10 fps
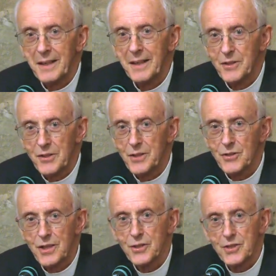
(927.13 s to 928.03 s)
it's
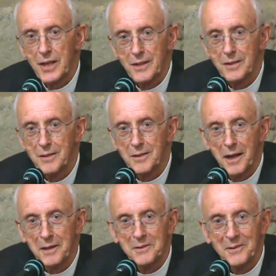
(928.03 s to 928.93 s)
easier said than
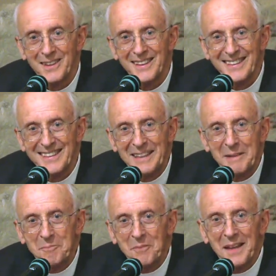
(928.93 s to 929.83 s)
done.
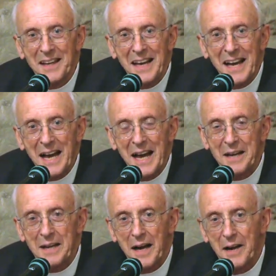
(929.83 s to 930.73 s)

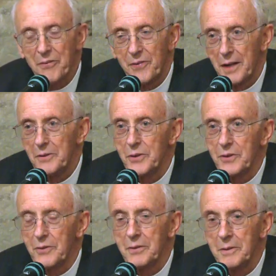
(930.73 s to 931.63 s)
And I found
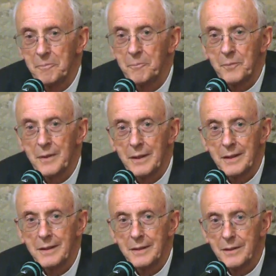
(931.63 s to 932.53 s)
that
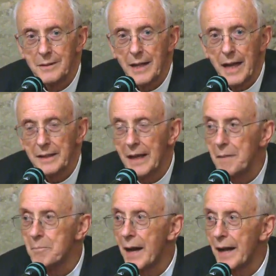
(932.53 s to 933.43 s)
that
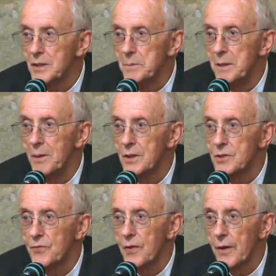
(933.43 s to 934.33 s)
came back to me
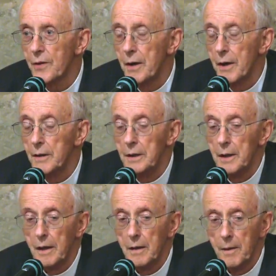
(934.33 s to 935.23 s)
because
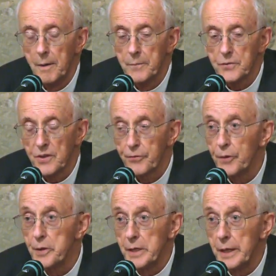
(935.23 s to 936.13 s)
Father
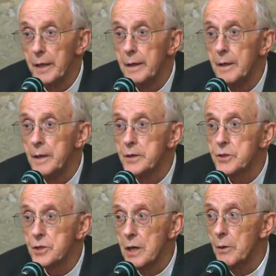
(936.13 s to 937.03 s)
Sofroni
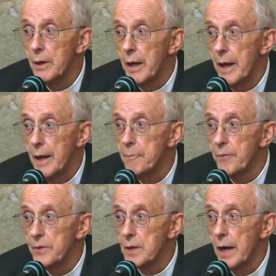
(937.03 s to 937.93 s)
so
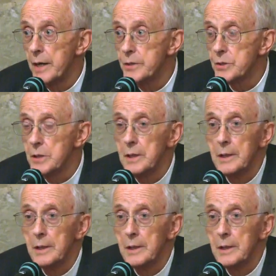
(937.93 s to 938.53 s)
emphasized